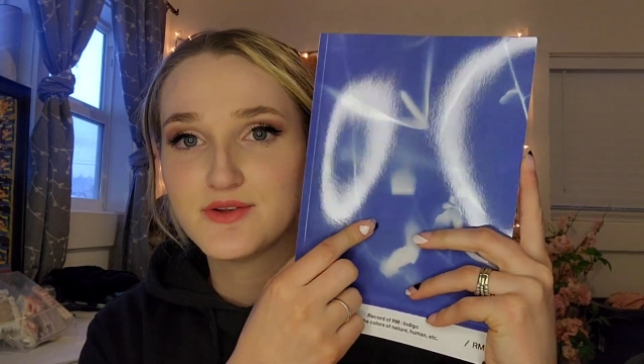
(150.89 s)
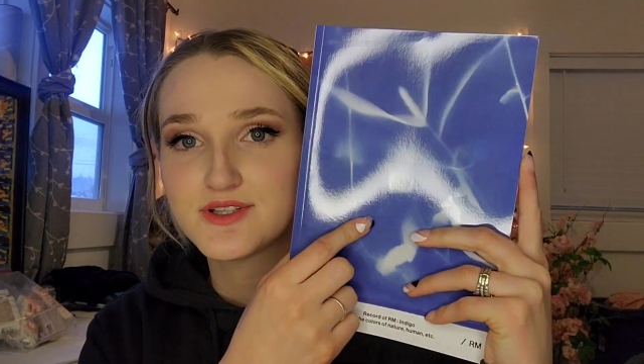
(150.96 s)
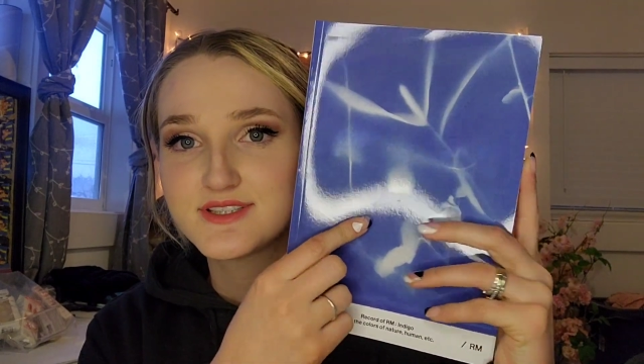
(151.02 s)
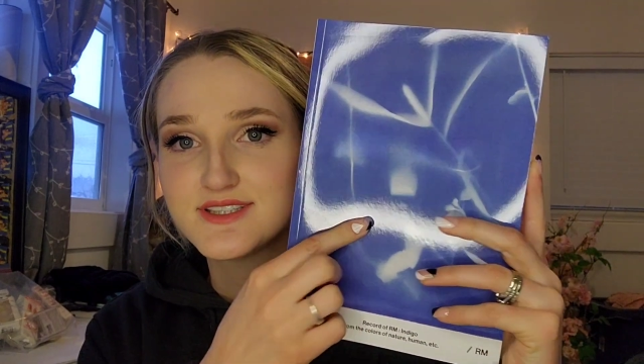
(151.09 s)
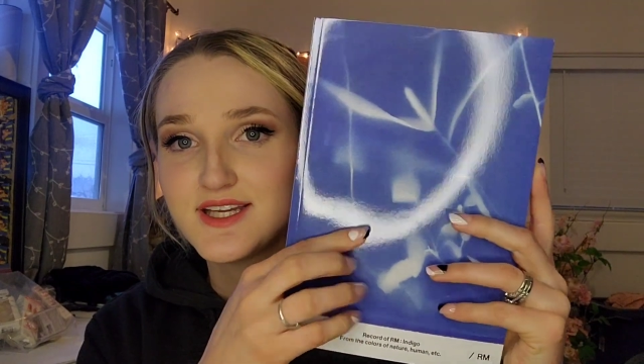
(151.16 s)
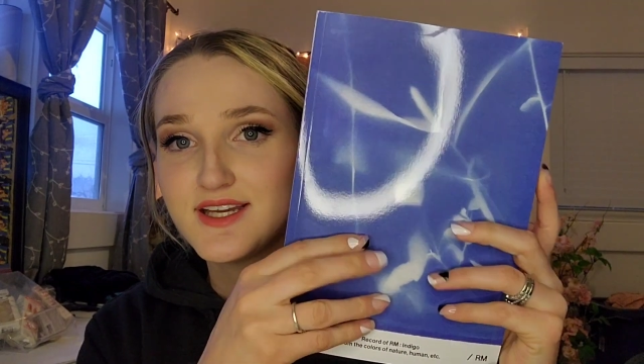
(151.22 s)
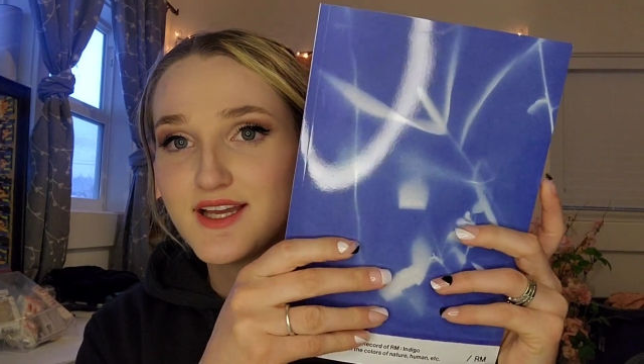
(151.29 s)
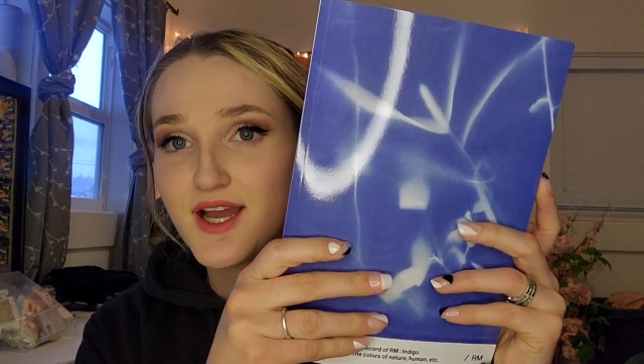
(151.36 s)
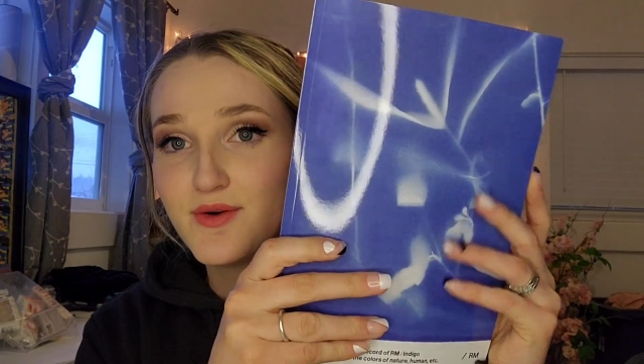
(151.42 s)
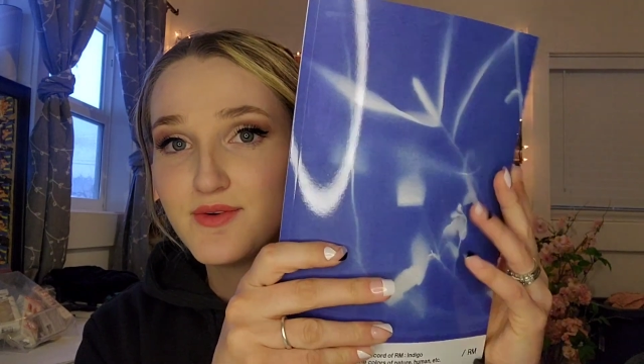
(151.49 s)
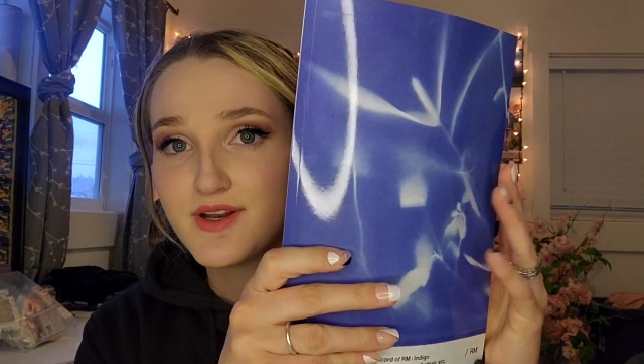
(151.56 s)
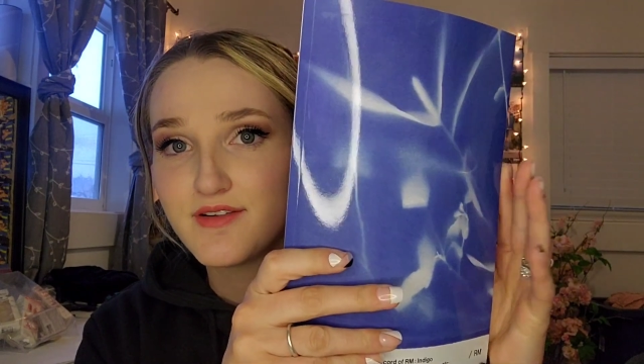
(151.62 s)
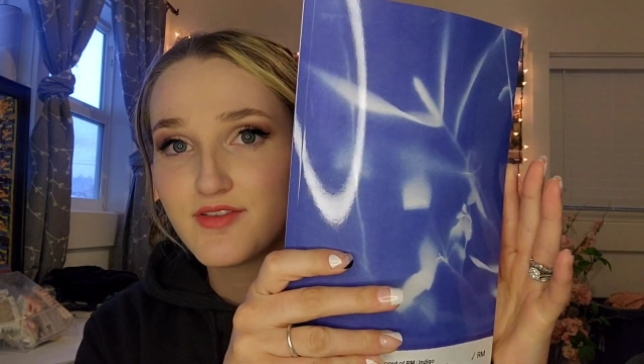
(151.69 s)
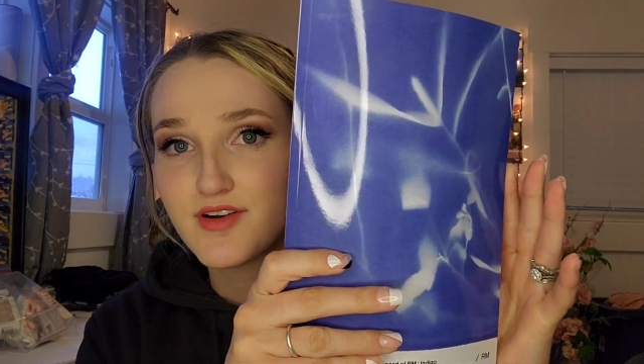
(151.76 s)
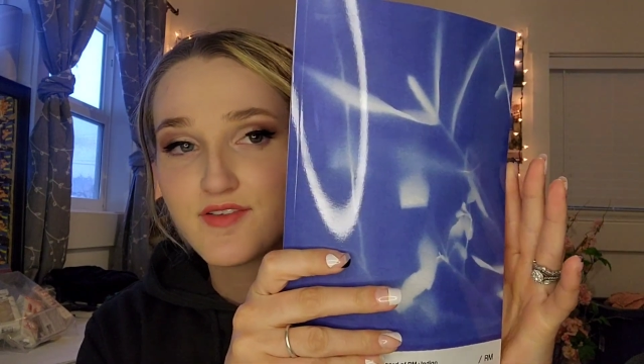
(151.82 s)
looks like? I
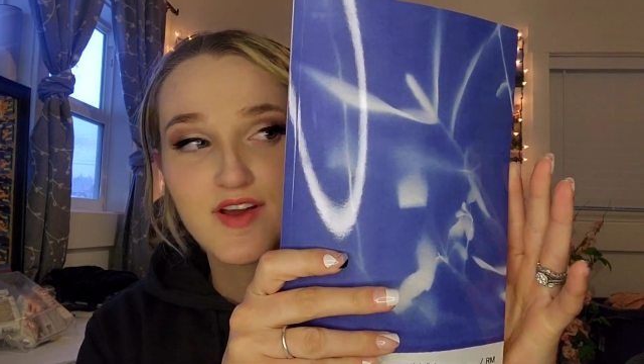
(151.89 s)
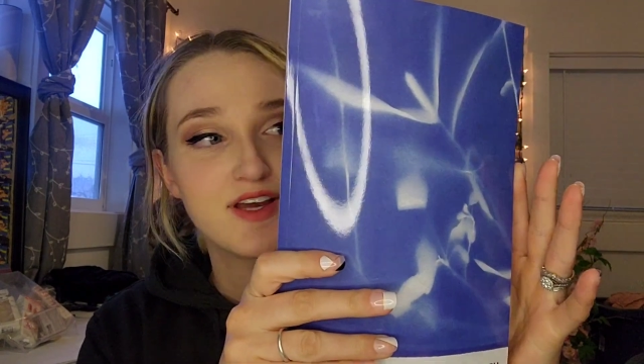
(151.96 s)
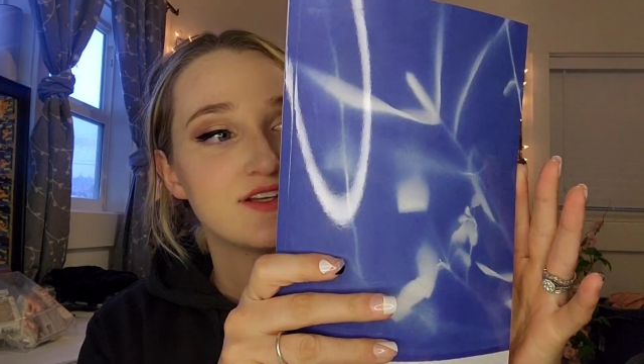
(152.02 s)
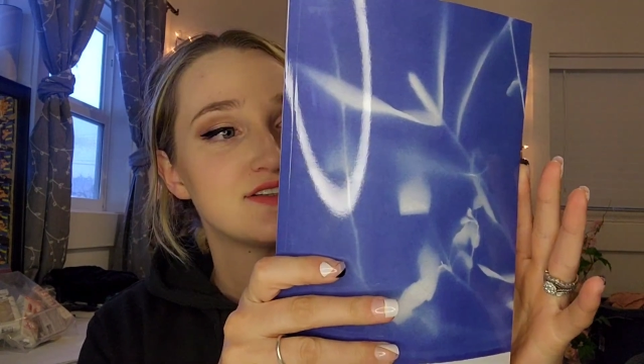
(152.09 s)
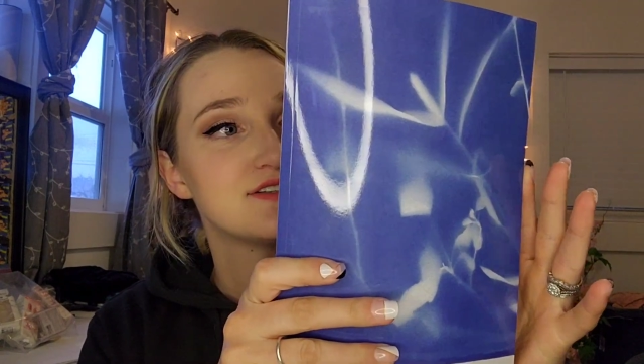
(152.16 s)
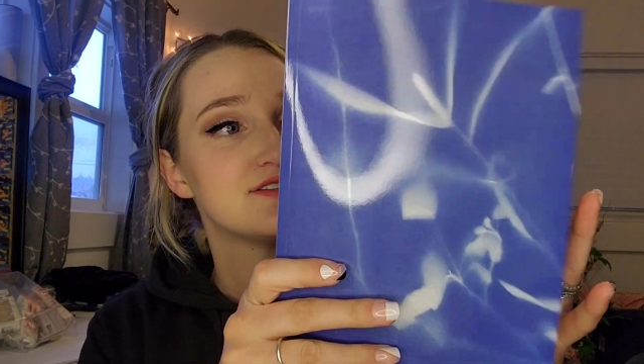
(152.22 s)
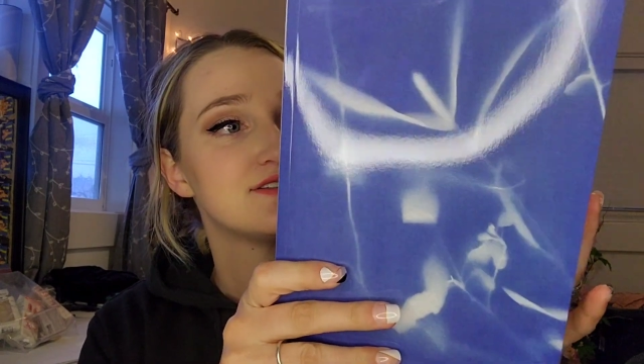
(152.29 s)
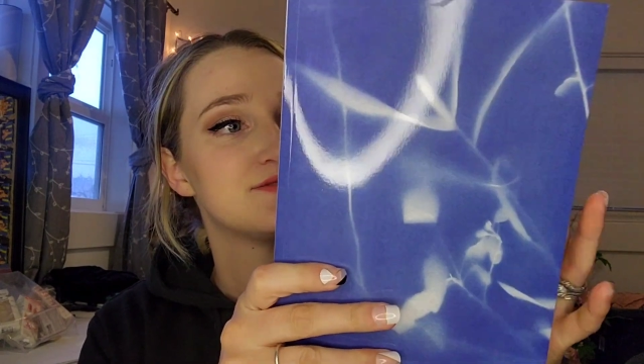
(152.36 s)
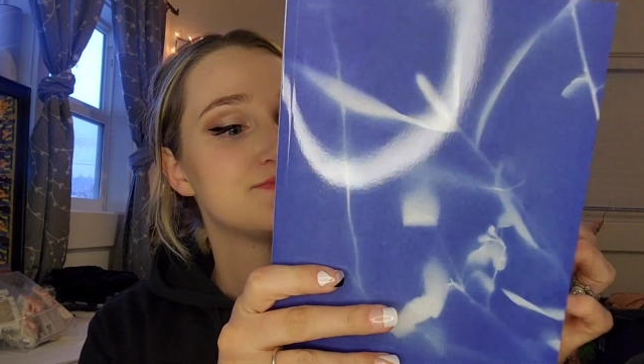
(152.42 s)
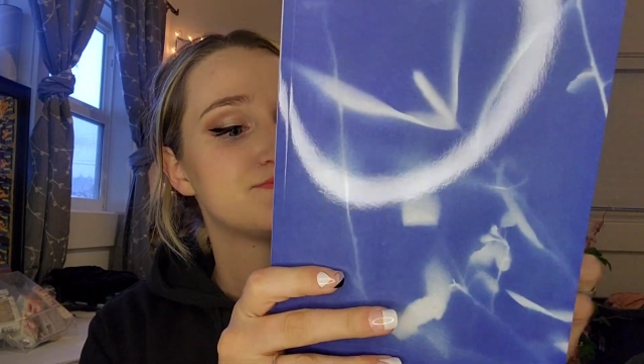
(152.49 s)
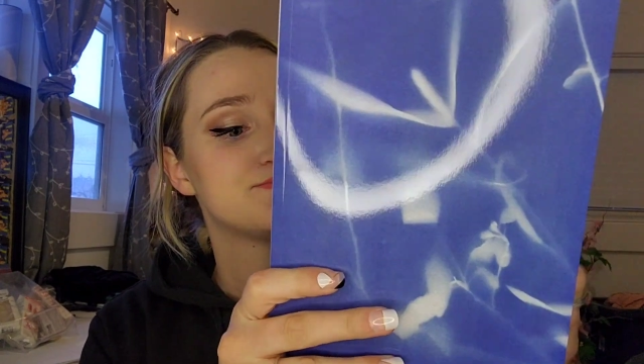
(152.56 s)
would never have guessed.